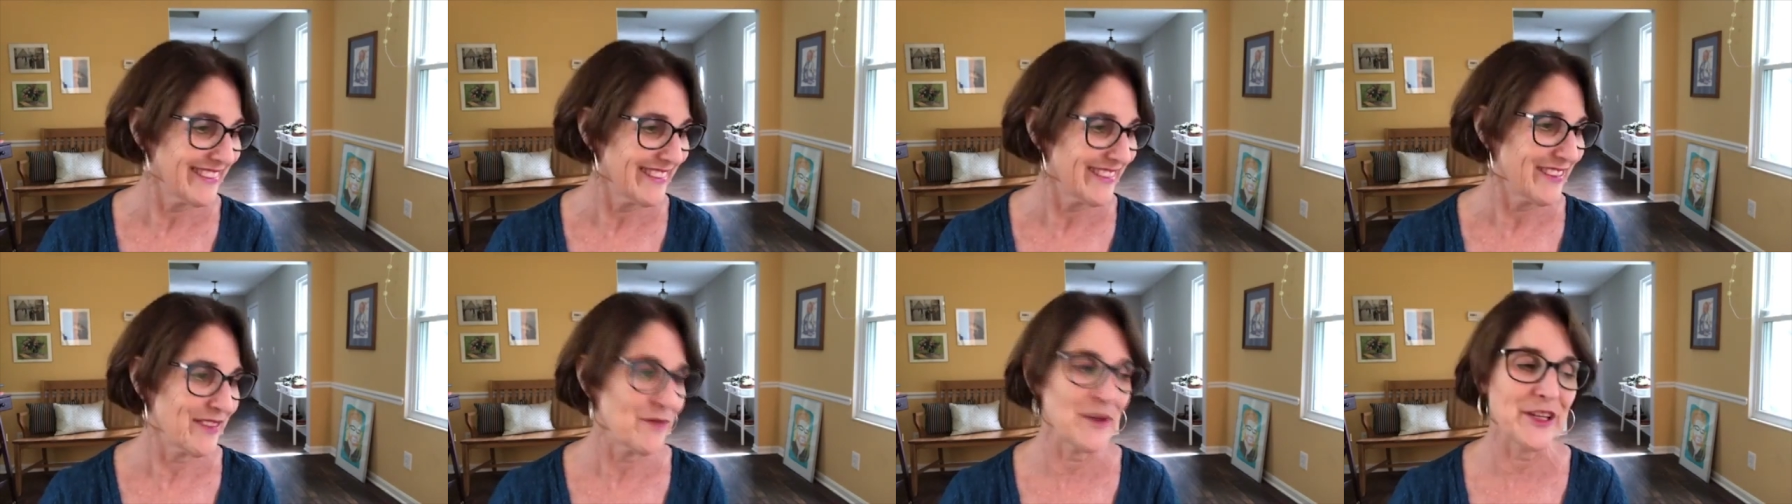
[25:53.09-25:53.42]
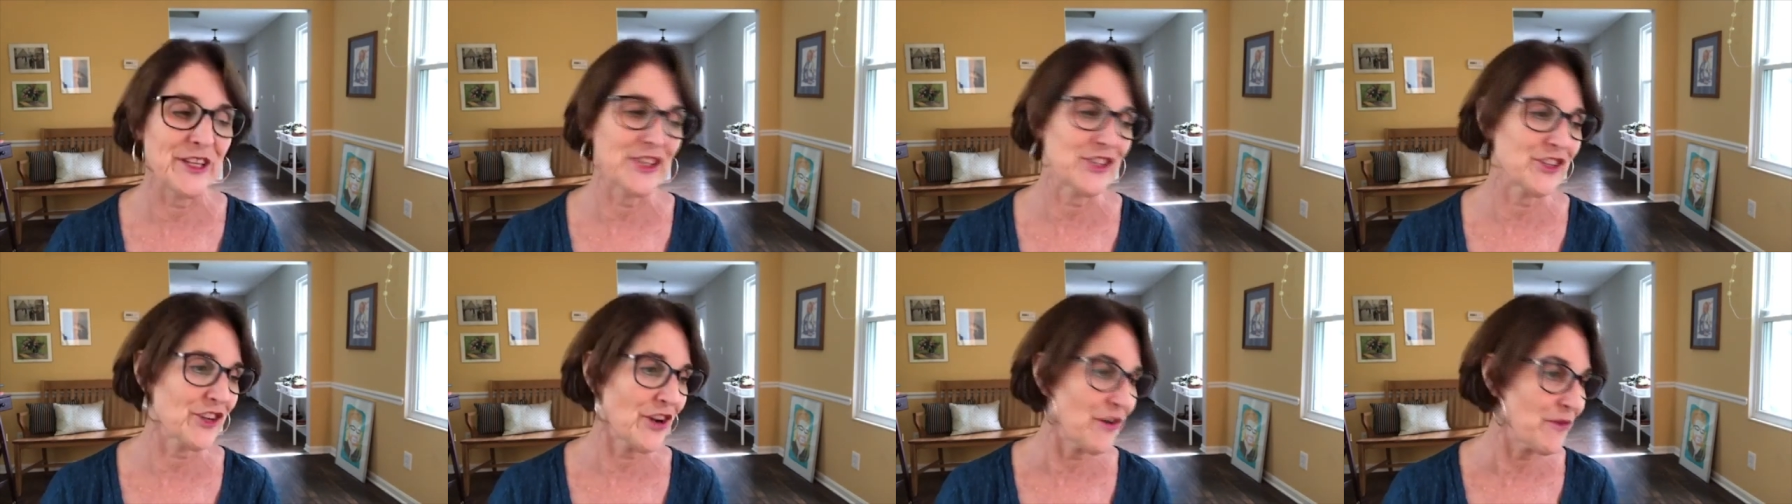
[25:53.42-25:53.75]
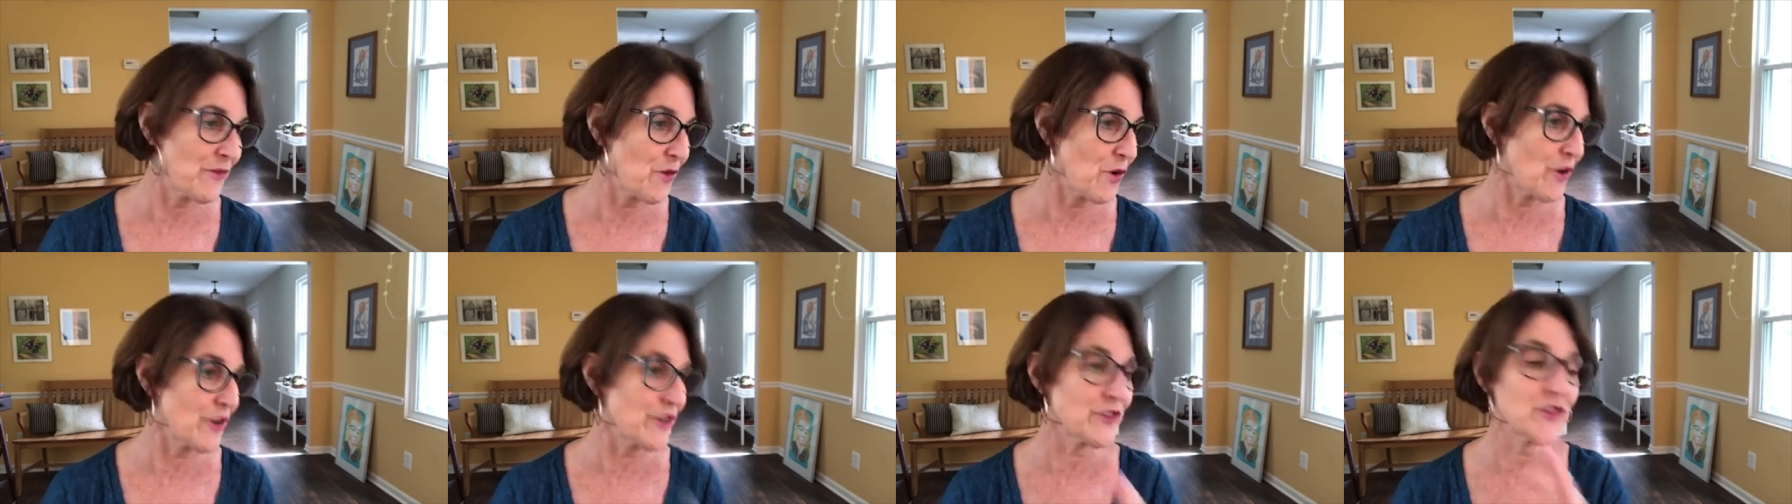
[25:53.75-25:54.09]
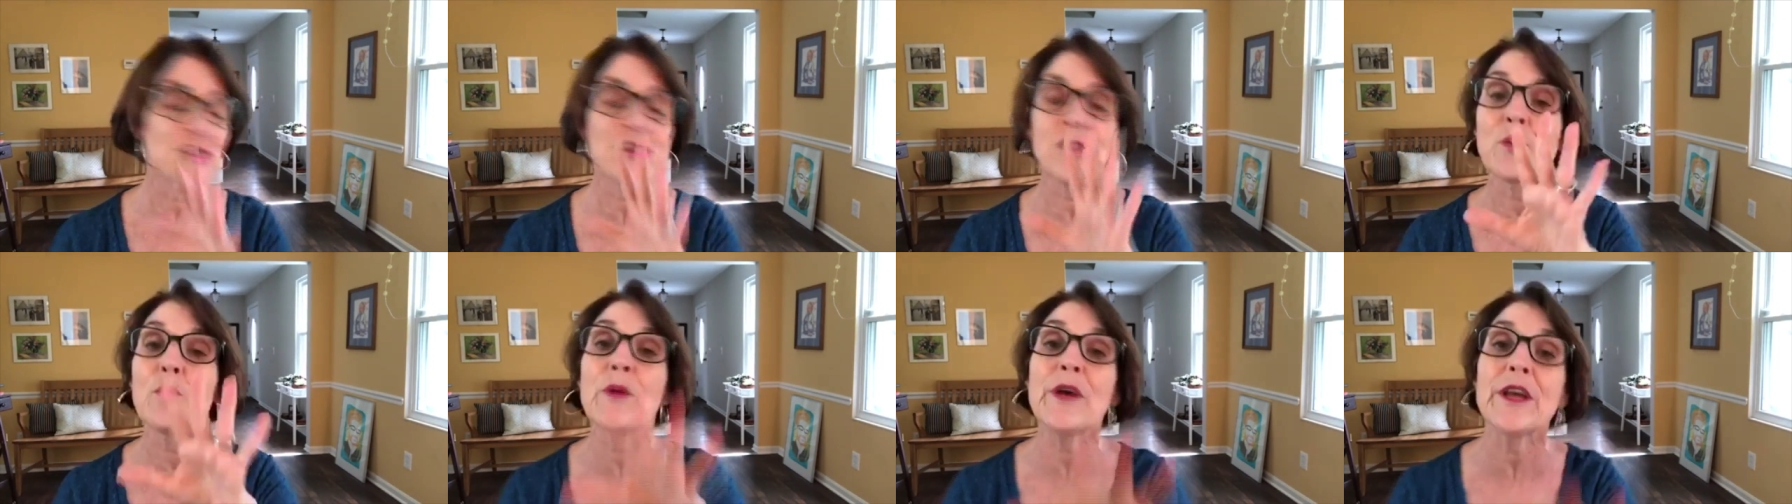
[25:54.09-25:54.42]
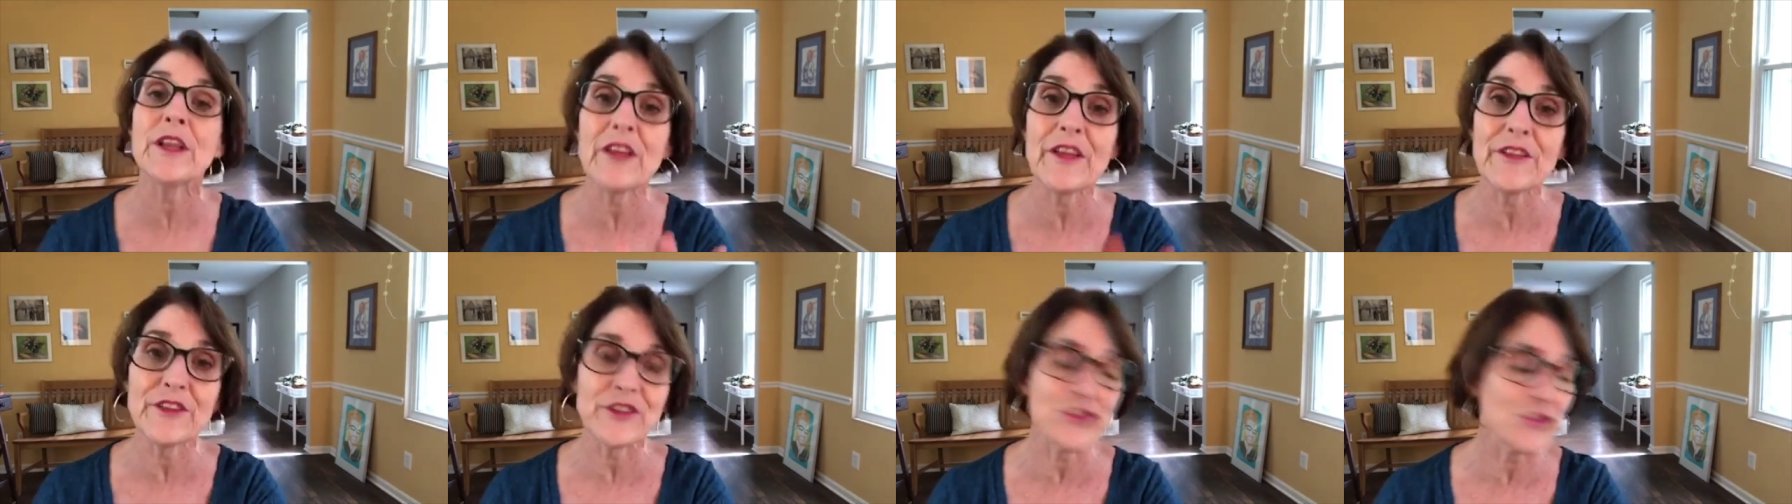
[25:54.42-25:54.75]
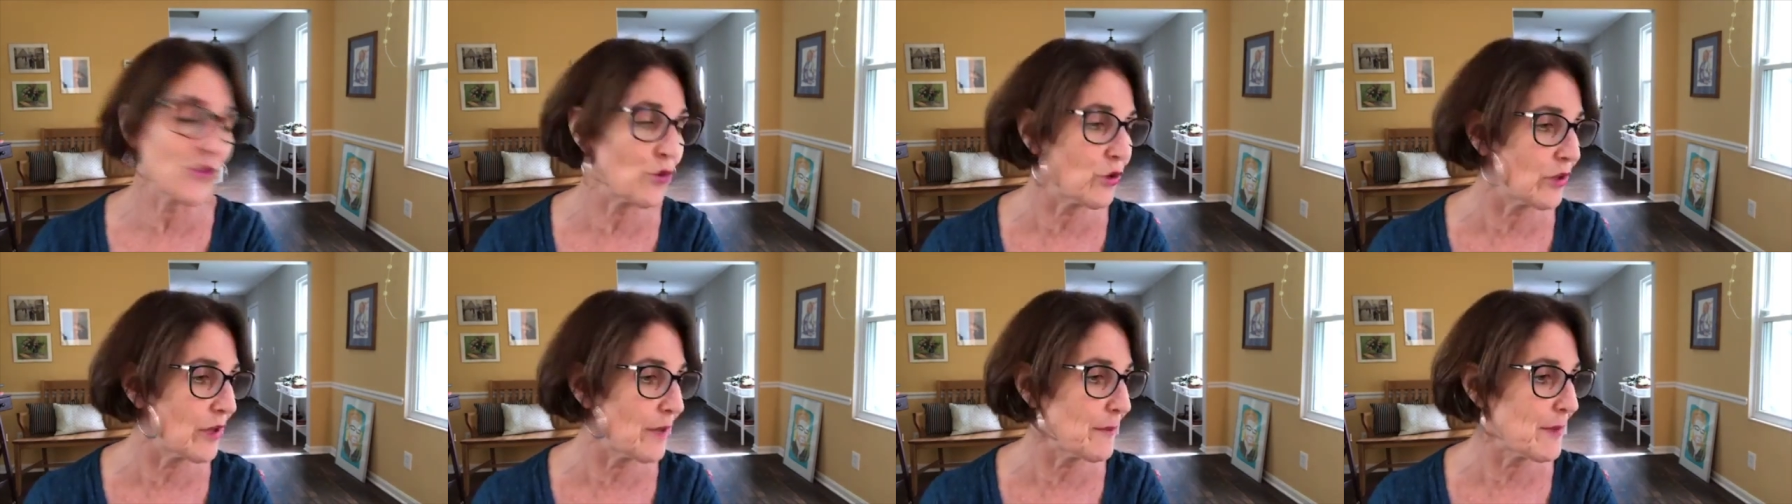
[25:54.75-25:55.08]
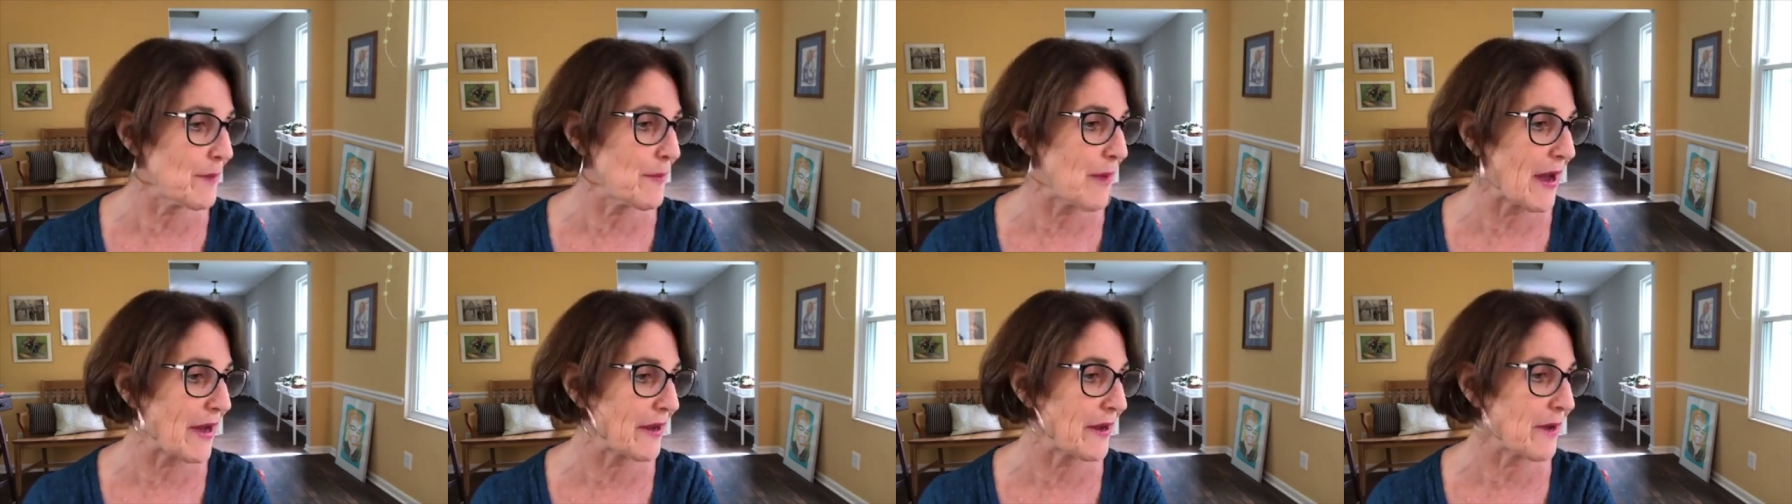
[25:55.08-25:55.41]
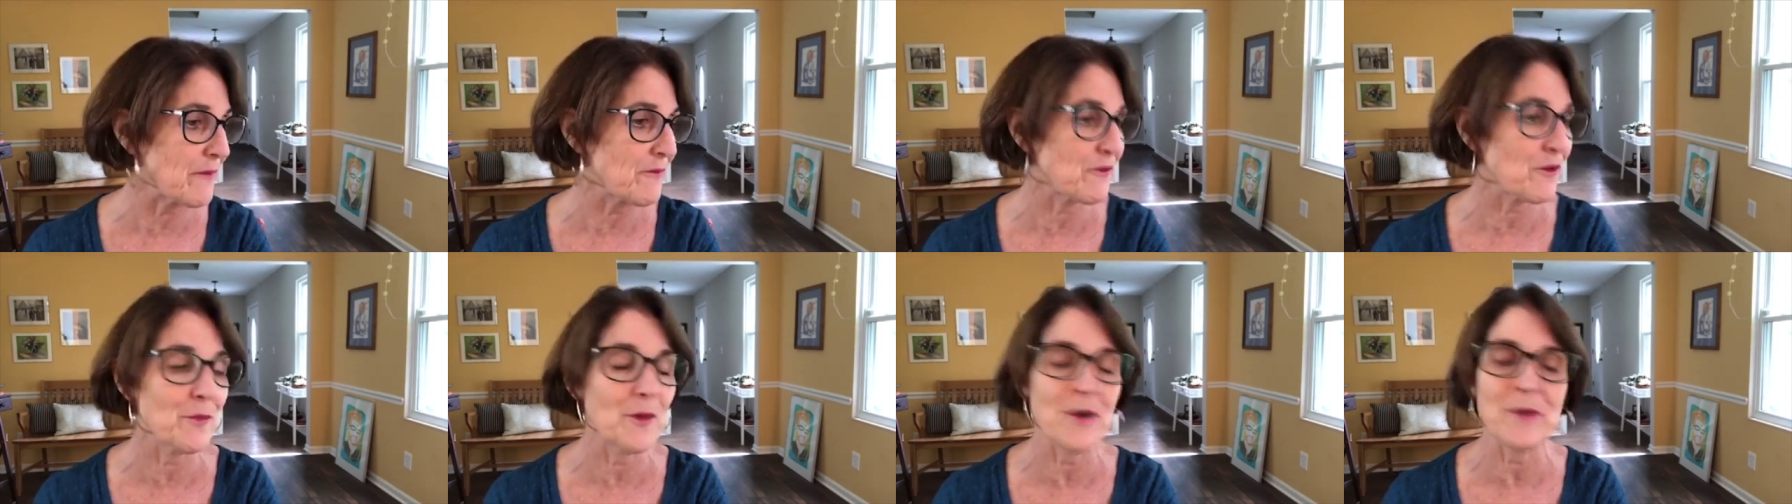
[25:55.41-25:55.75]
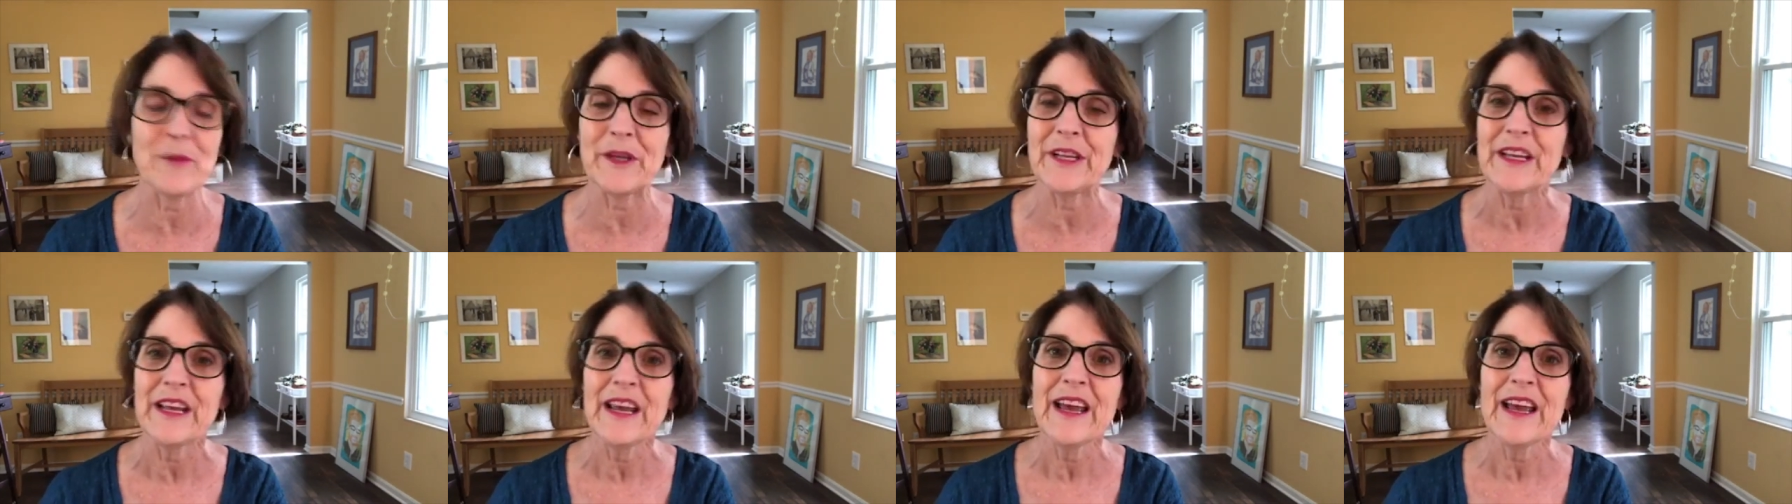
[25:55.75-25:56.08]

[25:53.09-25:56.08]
which, of course, The Wheel on the School, let me back up for a moment.